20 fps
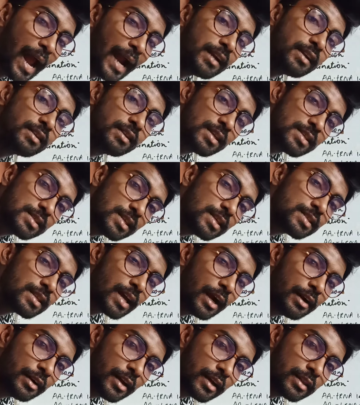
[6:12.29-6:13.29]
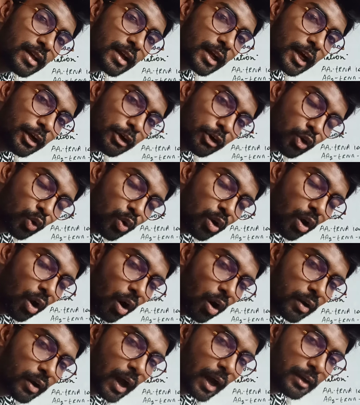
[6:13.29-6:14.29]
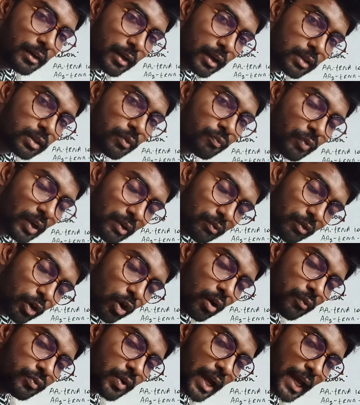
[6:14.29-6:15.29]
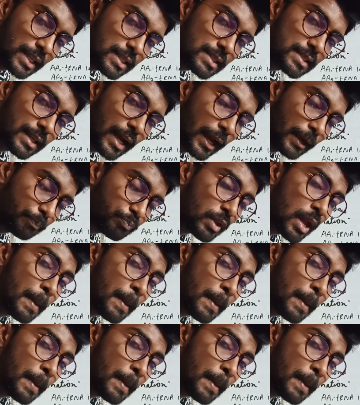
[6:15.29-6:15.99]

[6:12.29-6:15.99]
And this is under the control or under the favor of an enzyme,